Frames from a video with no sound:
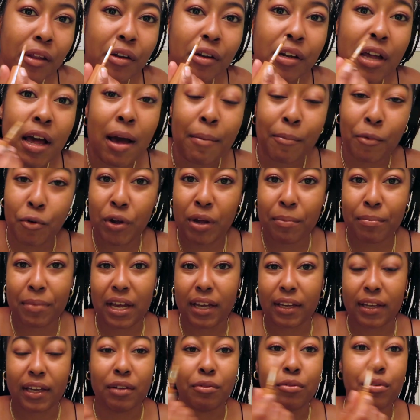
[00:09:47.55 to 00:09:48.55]
I'm going
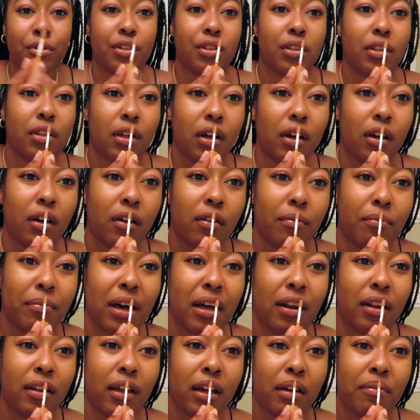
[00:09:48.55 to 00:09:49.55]
back in with
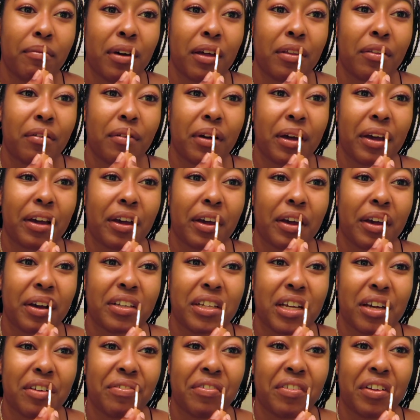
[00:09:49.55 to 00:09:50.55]
Madeline, by the way, because
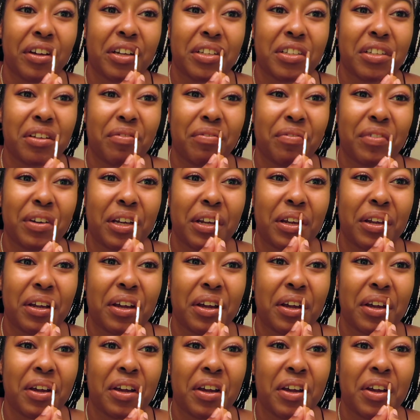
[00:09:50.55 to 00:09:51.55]
I feel like it's a bit
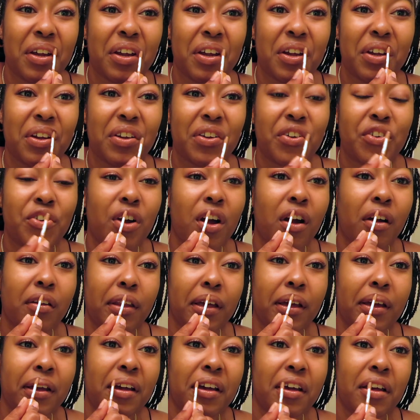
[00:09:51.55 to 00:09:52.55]
strong.
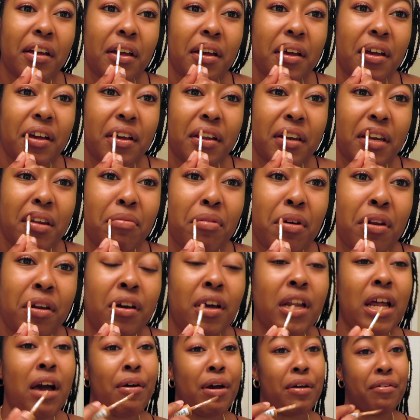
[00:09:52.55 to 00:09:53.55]
Like, depending
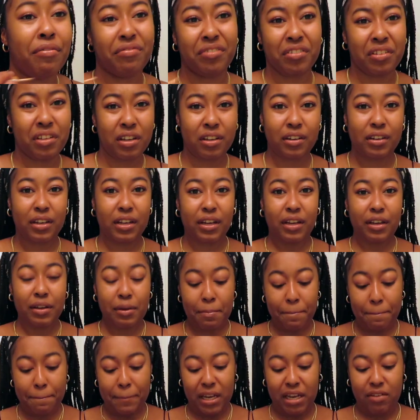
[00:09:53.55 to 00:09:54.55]
on how I feel that day,
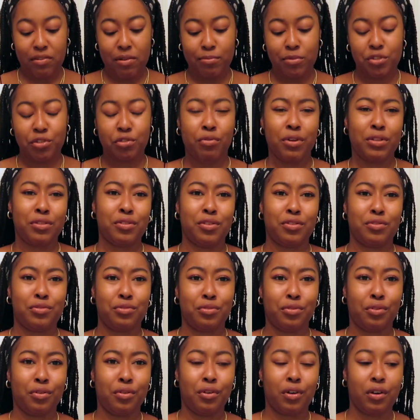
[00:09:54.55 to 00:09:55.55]
like if I'm just going to the
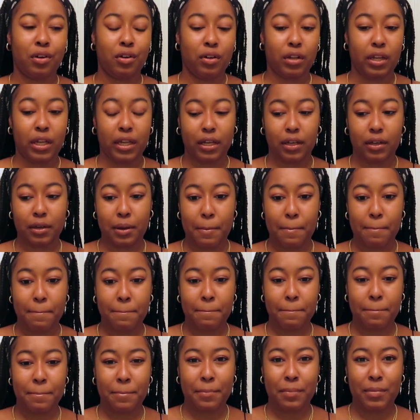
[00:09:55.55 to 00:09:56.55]
store or like,
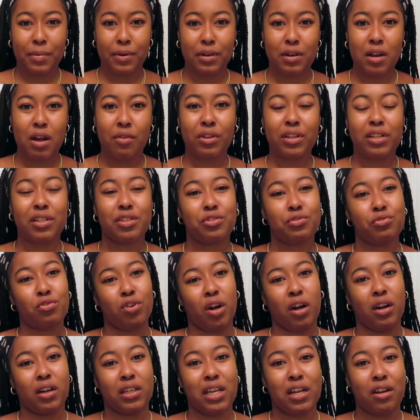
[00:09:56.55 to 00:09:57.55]
not really the
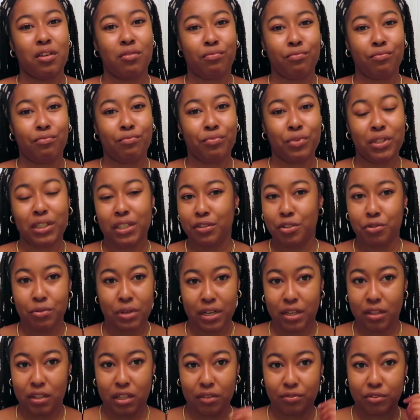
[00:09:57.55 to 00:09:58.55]
store, because I don't really do
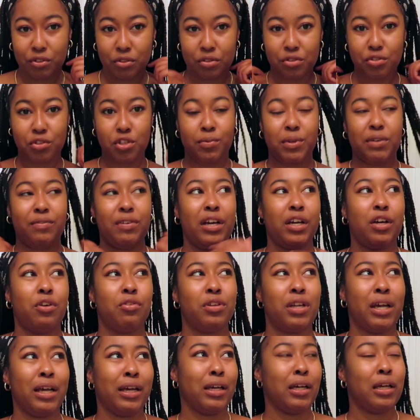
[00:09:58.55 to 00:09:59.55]
anything to the store, but if I go
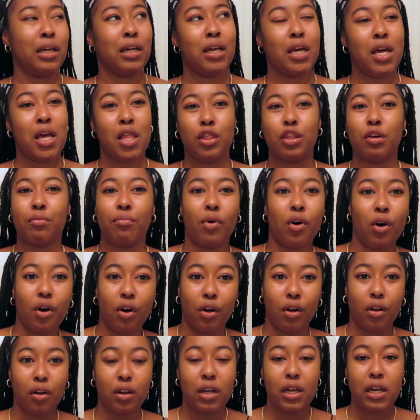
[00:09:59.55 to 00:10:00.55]
like the
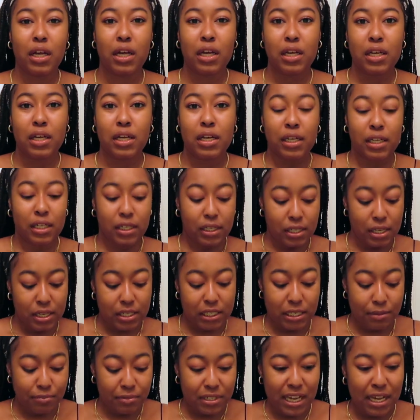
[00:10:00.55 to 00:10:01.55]
mall,
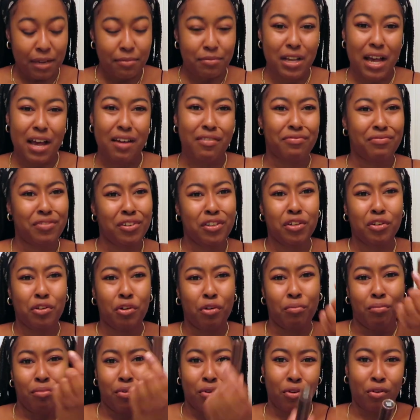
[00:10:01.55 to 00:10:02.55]
sometimes I feel to go
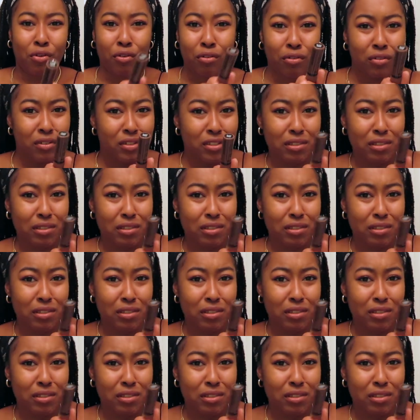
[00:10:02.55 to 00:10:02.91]
bold,